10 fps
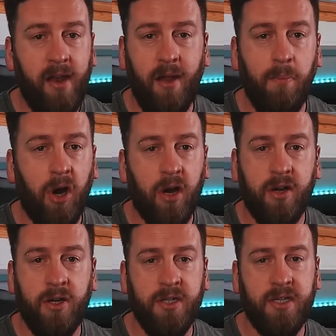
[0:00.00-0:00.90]
in
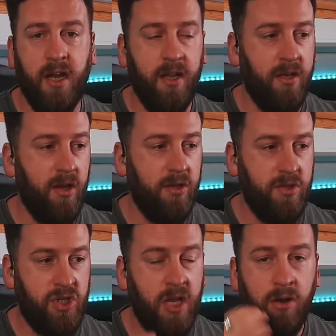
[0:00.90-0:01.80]
markers, and
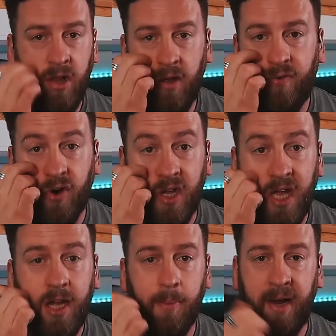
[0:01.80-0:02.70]
generally for key
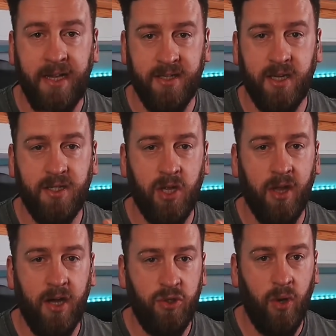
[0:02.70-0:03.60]
commands so that
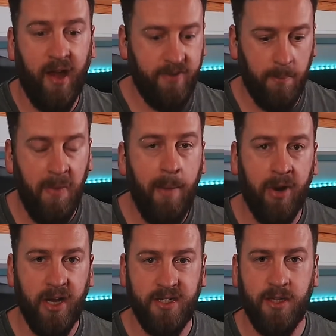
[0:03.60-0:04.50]
I don't have to
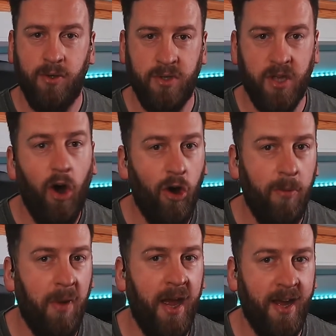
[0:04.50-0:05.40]
memorize those on
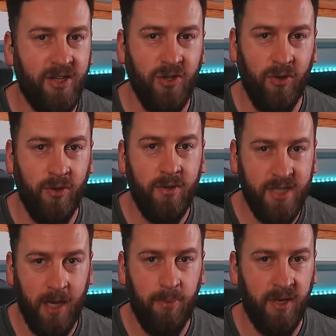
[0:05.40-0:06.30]
my actual
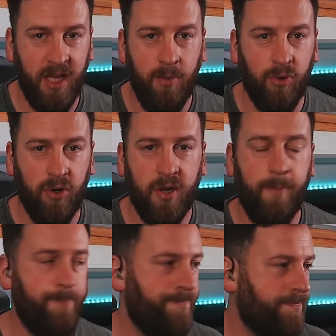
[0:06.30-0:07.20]
typing keyboard.
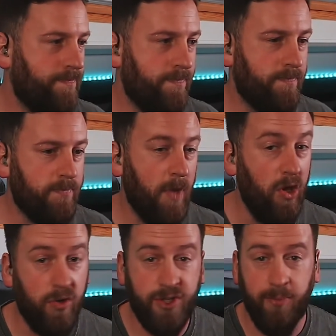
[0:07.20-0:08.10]
It
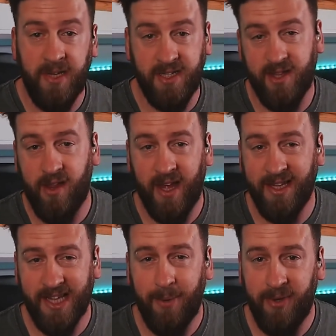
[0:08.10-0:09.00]
also means that that
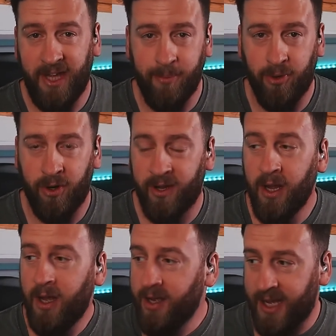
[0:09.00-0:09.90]
typing keyboard
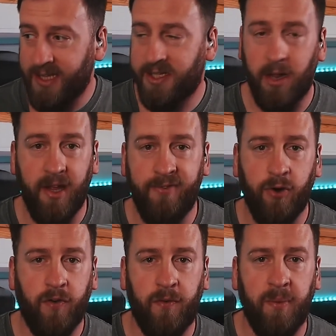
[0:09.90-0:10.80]
gets to live
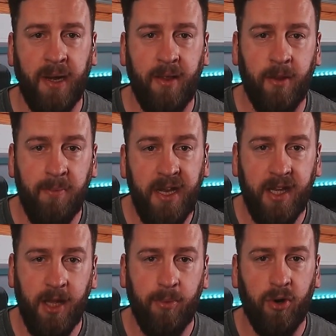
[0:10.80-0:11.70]
over by the MIDI
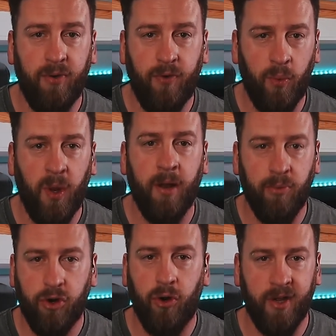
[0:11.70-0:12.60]
keyboard for when I'm
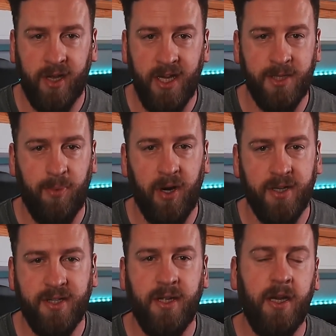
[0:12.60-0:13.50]
recording keys parts.